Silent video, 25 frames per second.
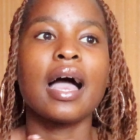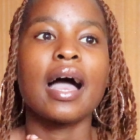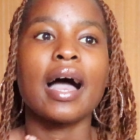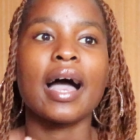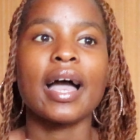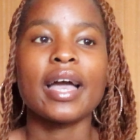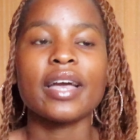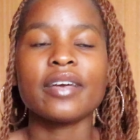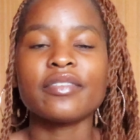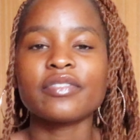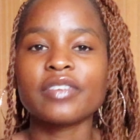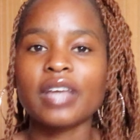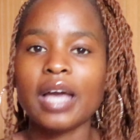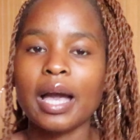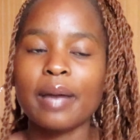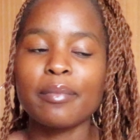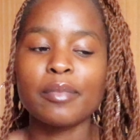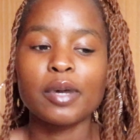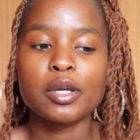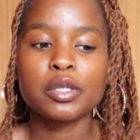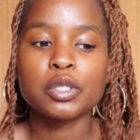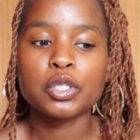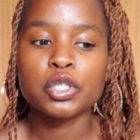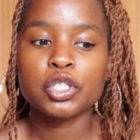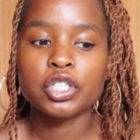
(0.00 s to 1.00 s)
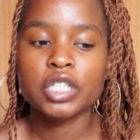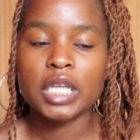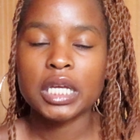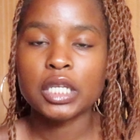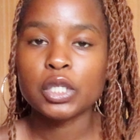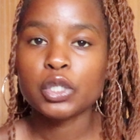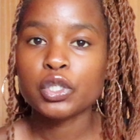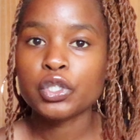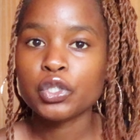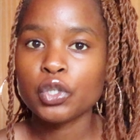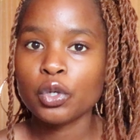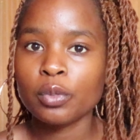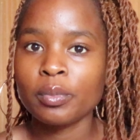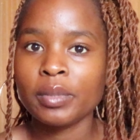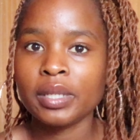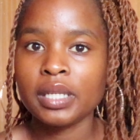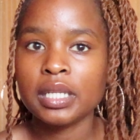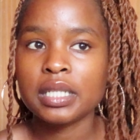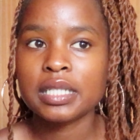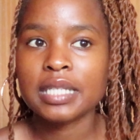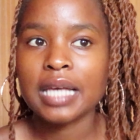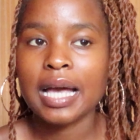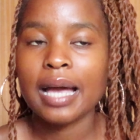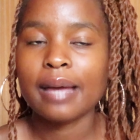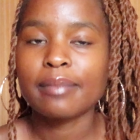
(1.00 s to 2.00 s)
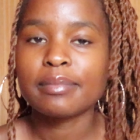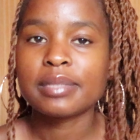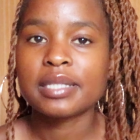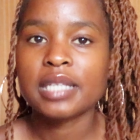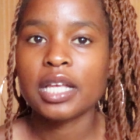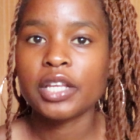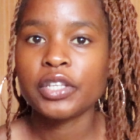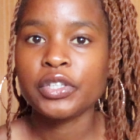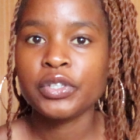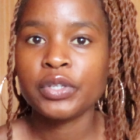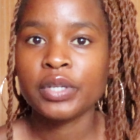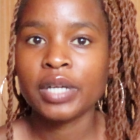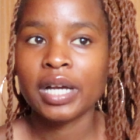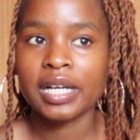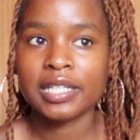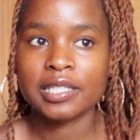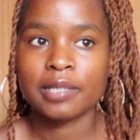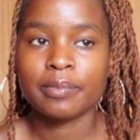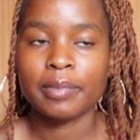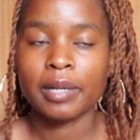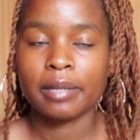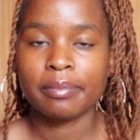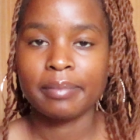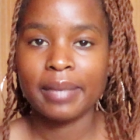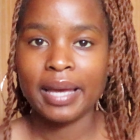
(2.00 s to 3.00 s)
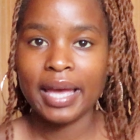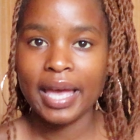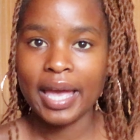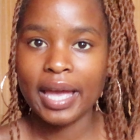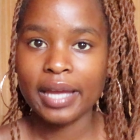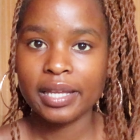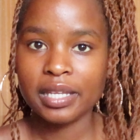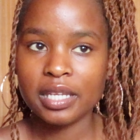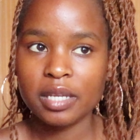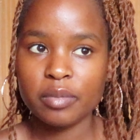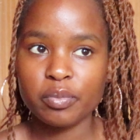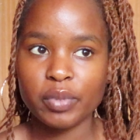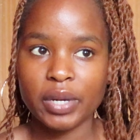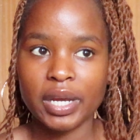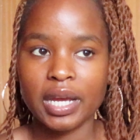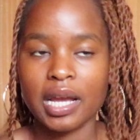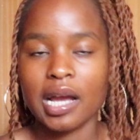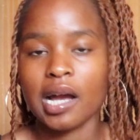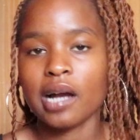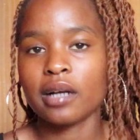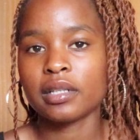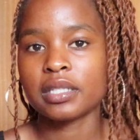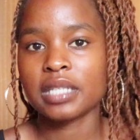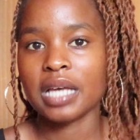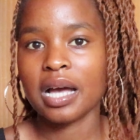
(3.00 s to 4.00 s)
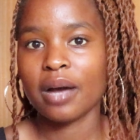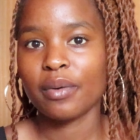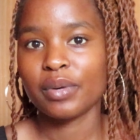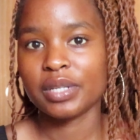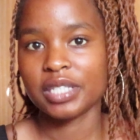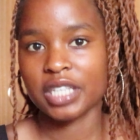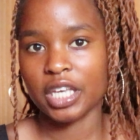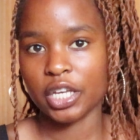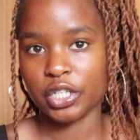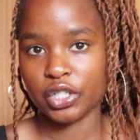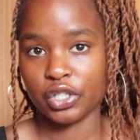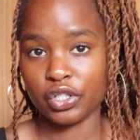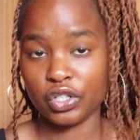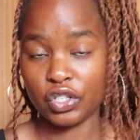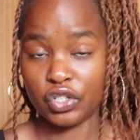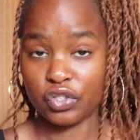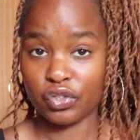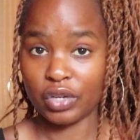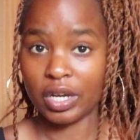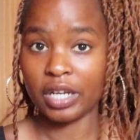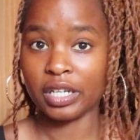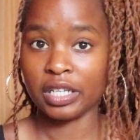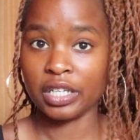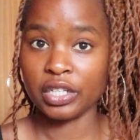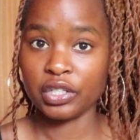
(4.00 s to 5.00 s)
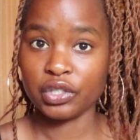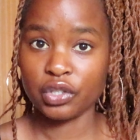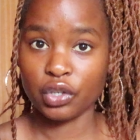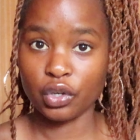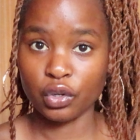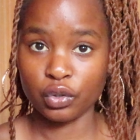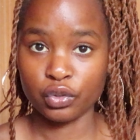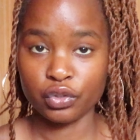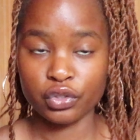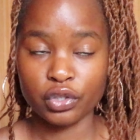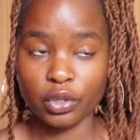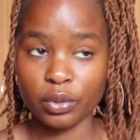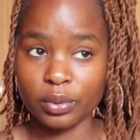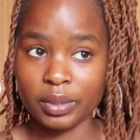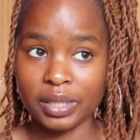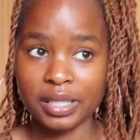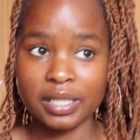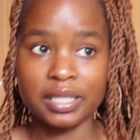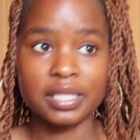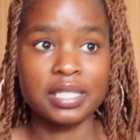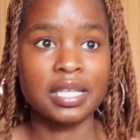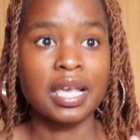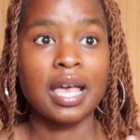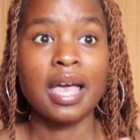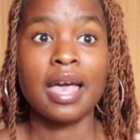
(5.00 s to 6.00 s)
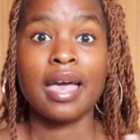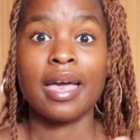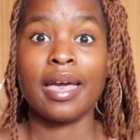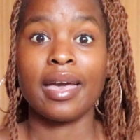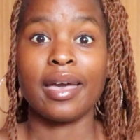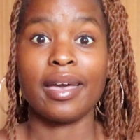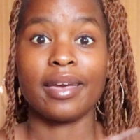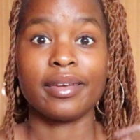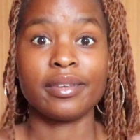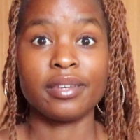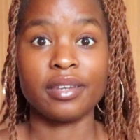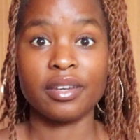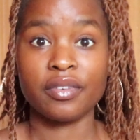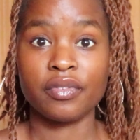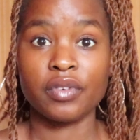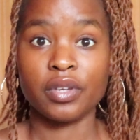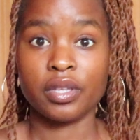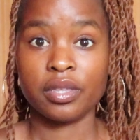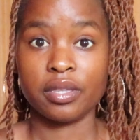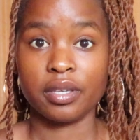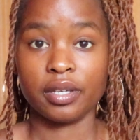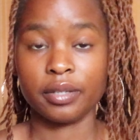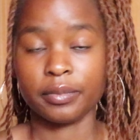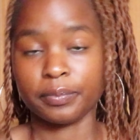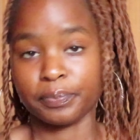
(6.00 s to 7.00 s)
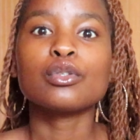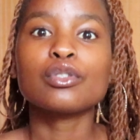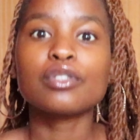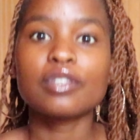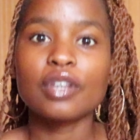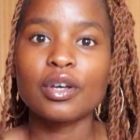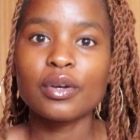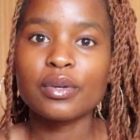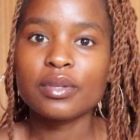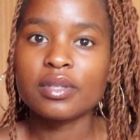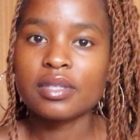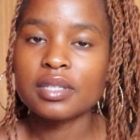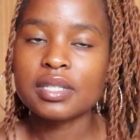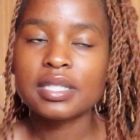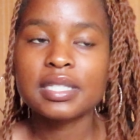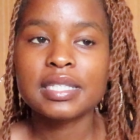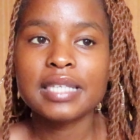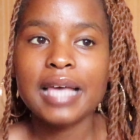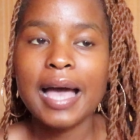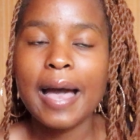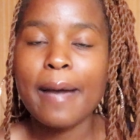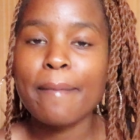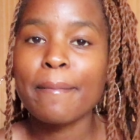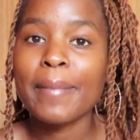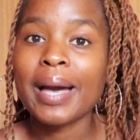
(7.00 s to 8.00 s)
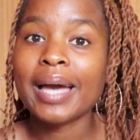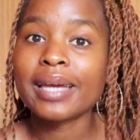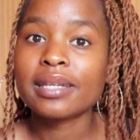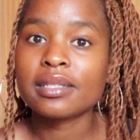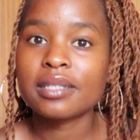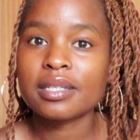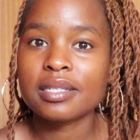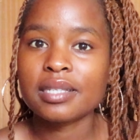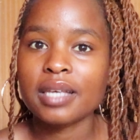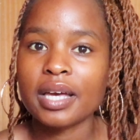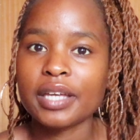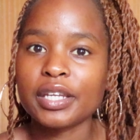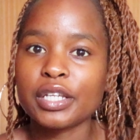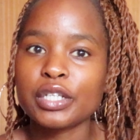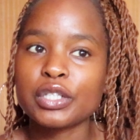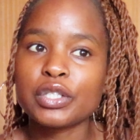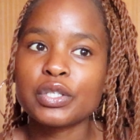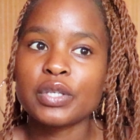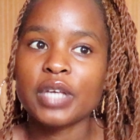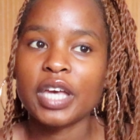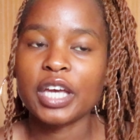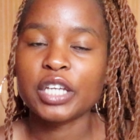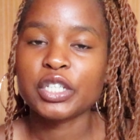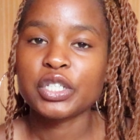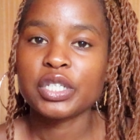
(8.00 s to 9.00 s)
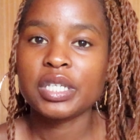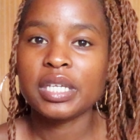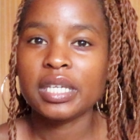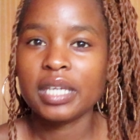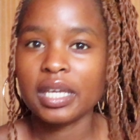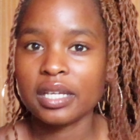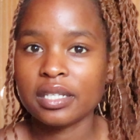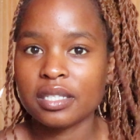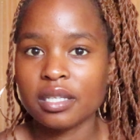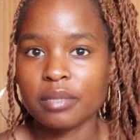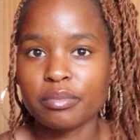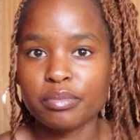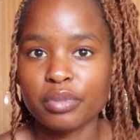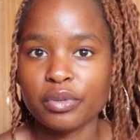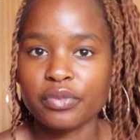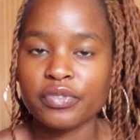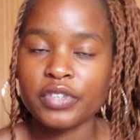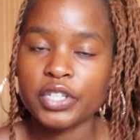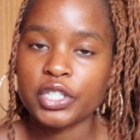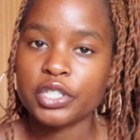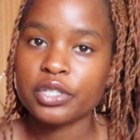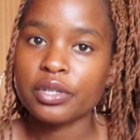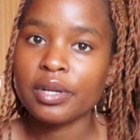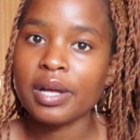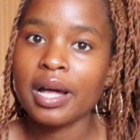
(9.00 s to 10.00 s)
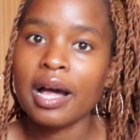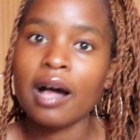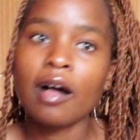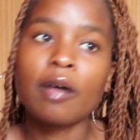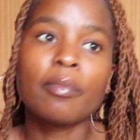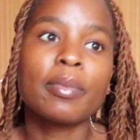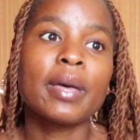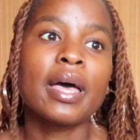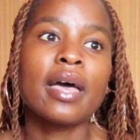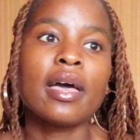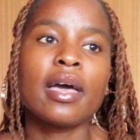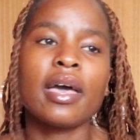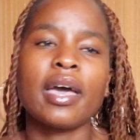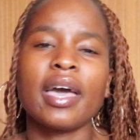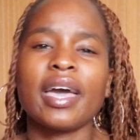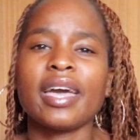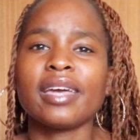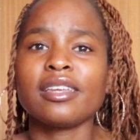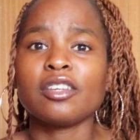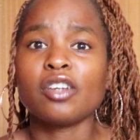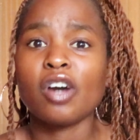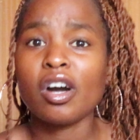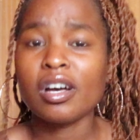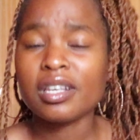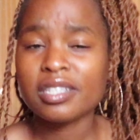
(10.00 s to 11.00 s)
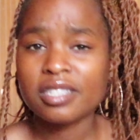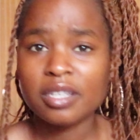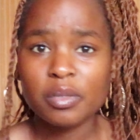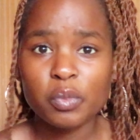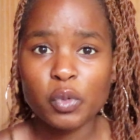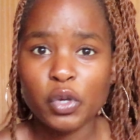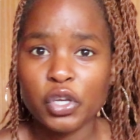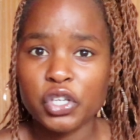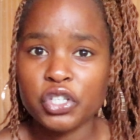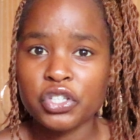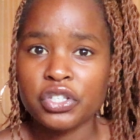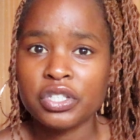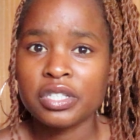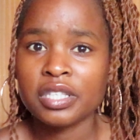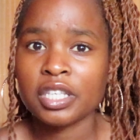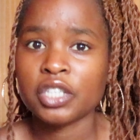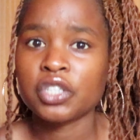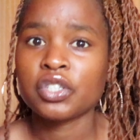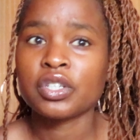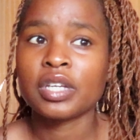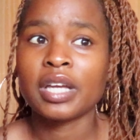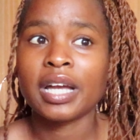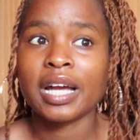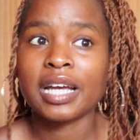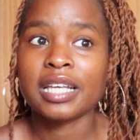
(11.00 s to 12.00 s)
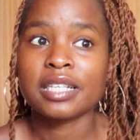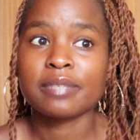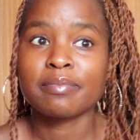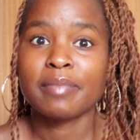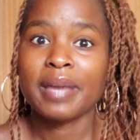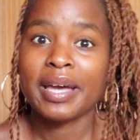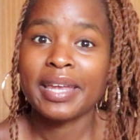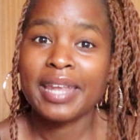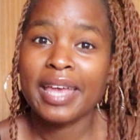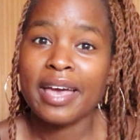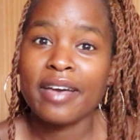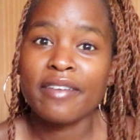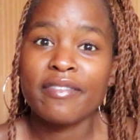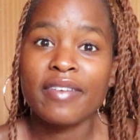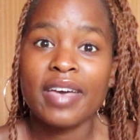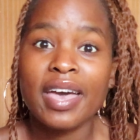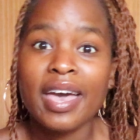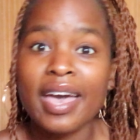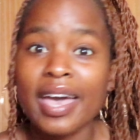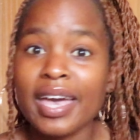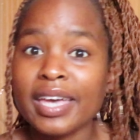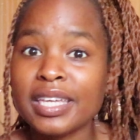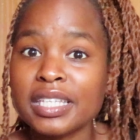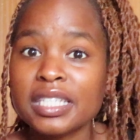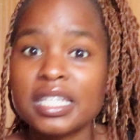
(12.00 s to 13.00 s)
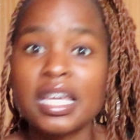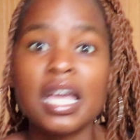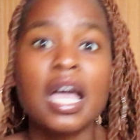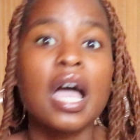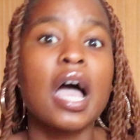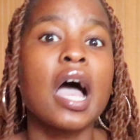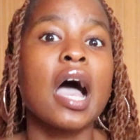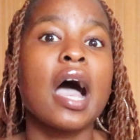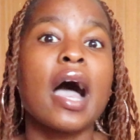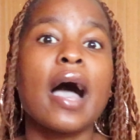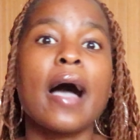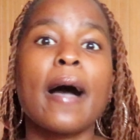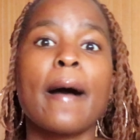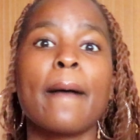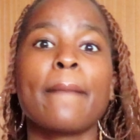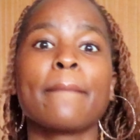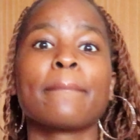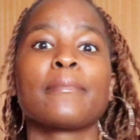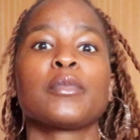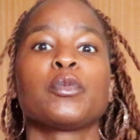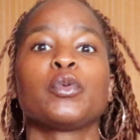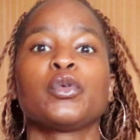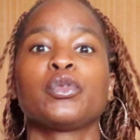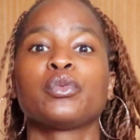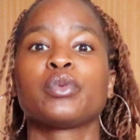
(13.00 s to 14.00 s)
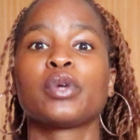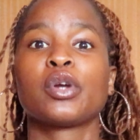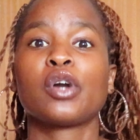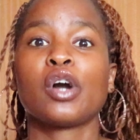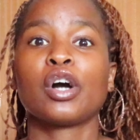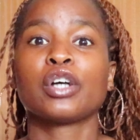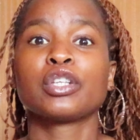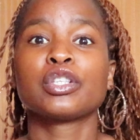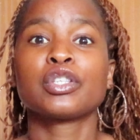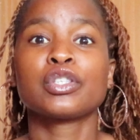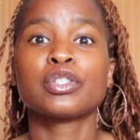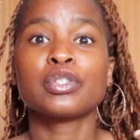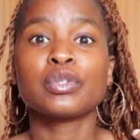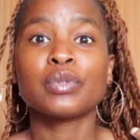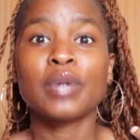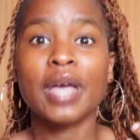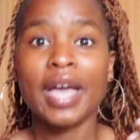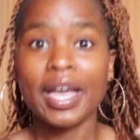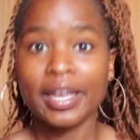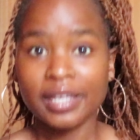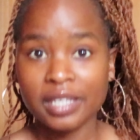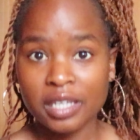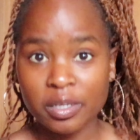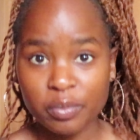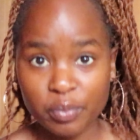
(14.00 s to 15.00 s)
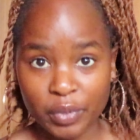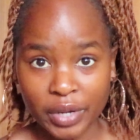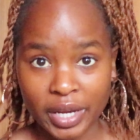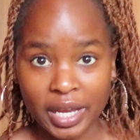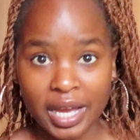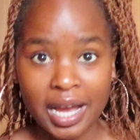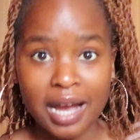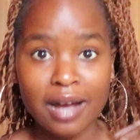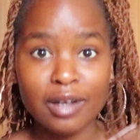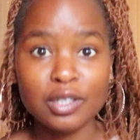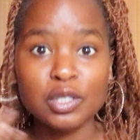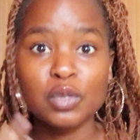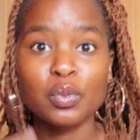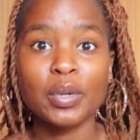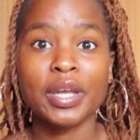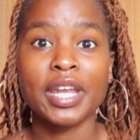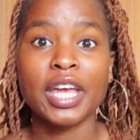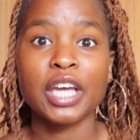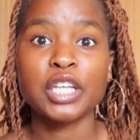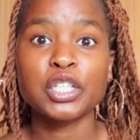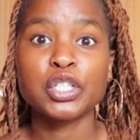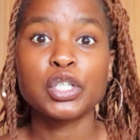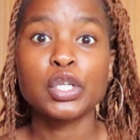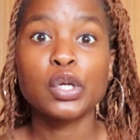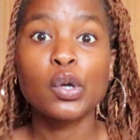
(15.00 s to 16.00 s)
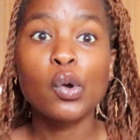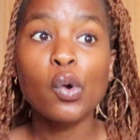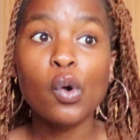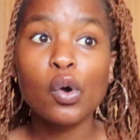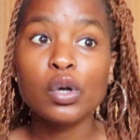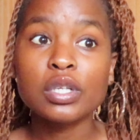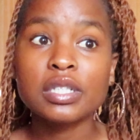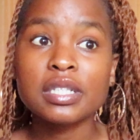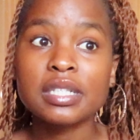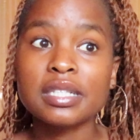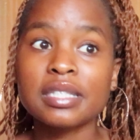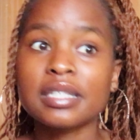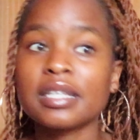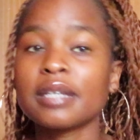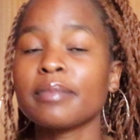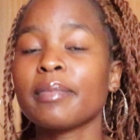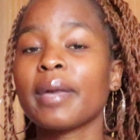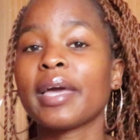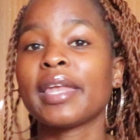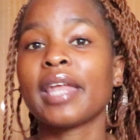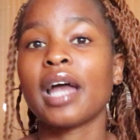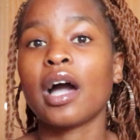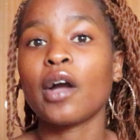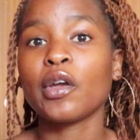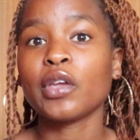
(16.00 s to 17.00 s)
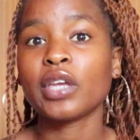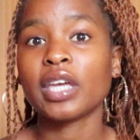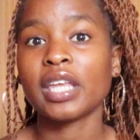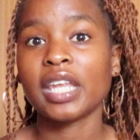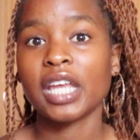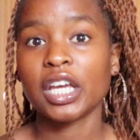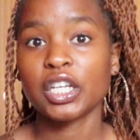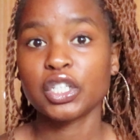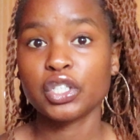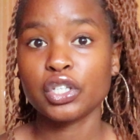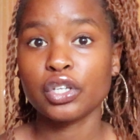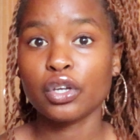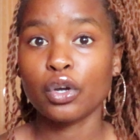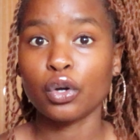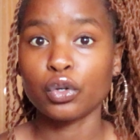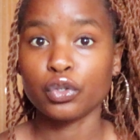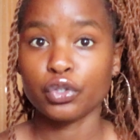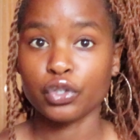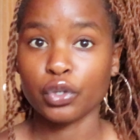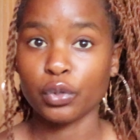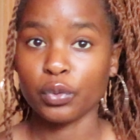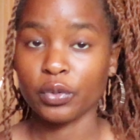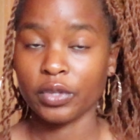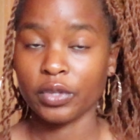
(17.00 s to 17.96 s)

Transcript: I have come on this channel so many times telling you guys about my acne breakout, how I was actually struggling to control it and everything. So this time I decided to actually get some professional help and ask some questions that you guys might have had with regards to acne breakouts, what actually causes them and how you can actually control